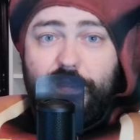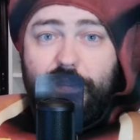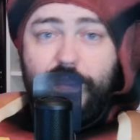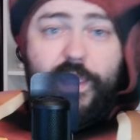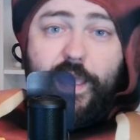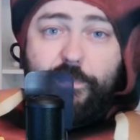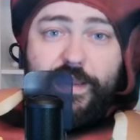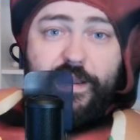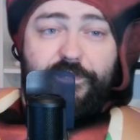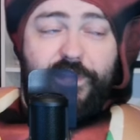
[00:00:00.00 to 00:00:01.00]
Like, I
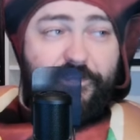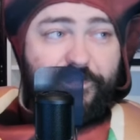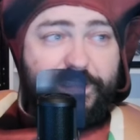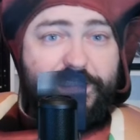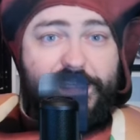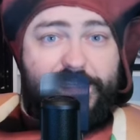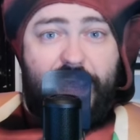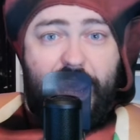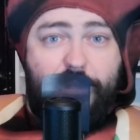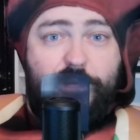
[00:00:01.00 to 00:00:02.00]
mean, if leftists
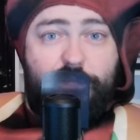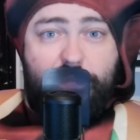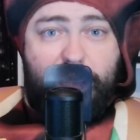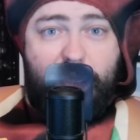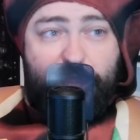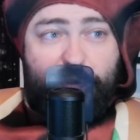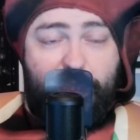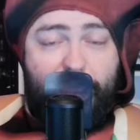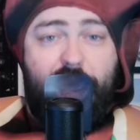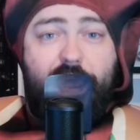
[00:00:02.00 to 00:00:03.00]
came to me and they're
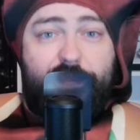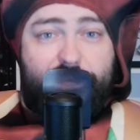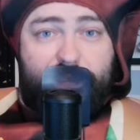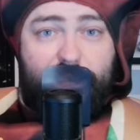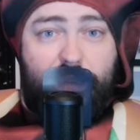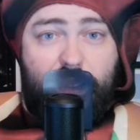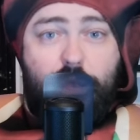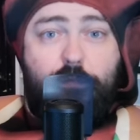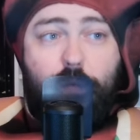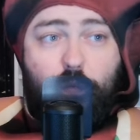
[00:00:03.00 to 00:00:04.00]
like, hey, listen,
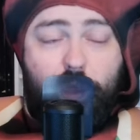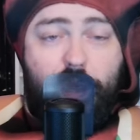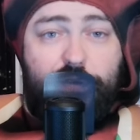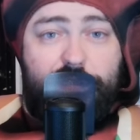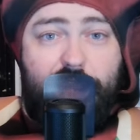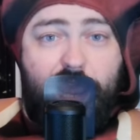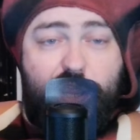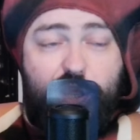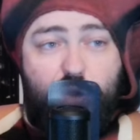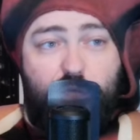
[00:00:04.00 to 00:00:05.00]
we understand
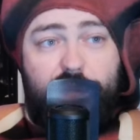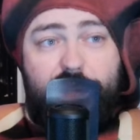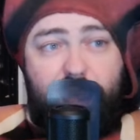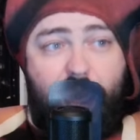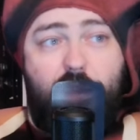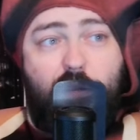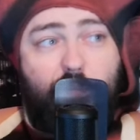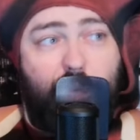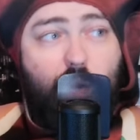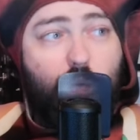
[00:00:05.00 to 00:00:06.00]
you don't really care
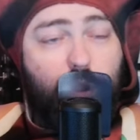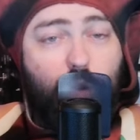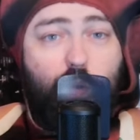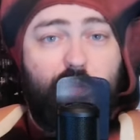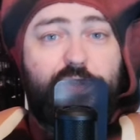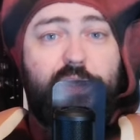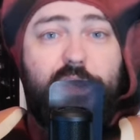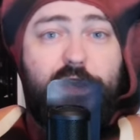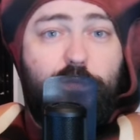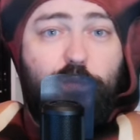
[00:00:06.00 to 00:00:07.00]
about you know what
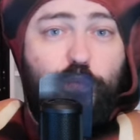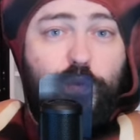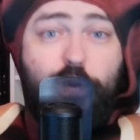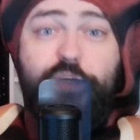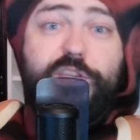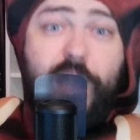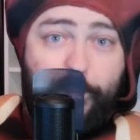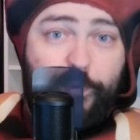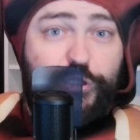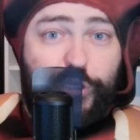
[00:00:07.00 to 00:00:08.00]
the what the
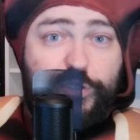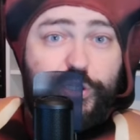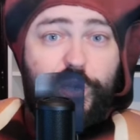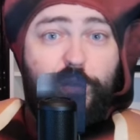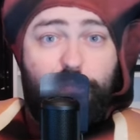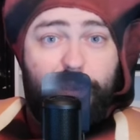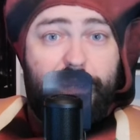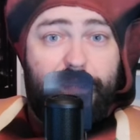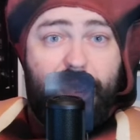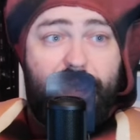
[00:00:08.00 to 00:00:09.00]
temperature is going to be
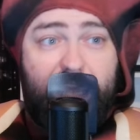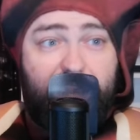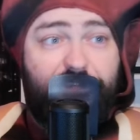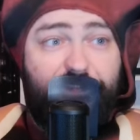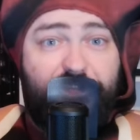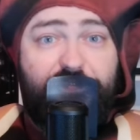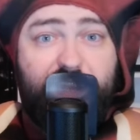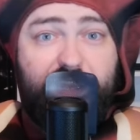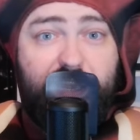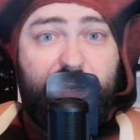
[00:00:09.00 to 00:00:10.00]
like in 50
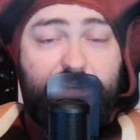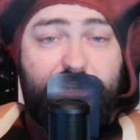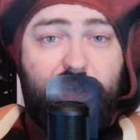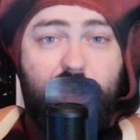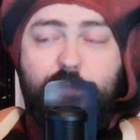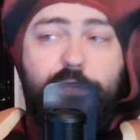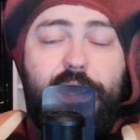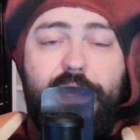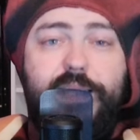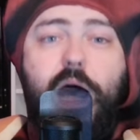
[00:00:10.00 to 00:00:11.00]
years
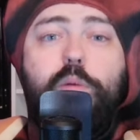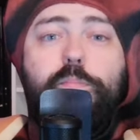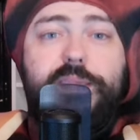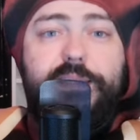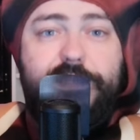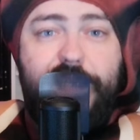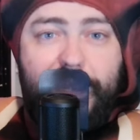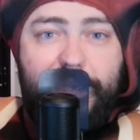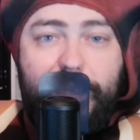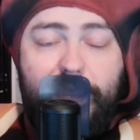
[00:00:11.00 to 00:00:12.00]
because I'll be
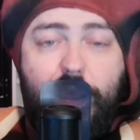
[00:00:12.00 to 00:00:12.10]
dead.